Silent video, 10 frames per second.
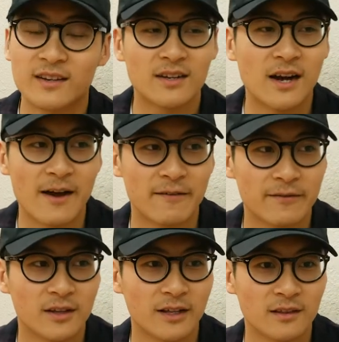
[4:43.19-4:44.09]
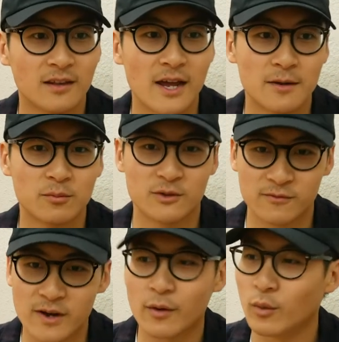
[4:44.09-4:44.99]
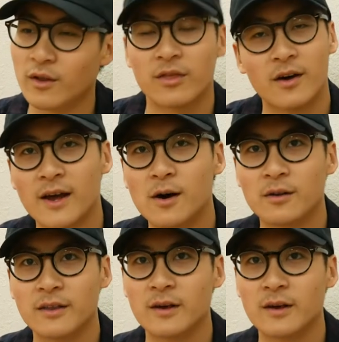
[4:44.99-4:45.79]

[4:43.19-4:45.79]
I feel like the lineup was very well thought out.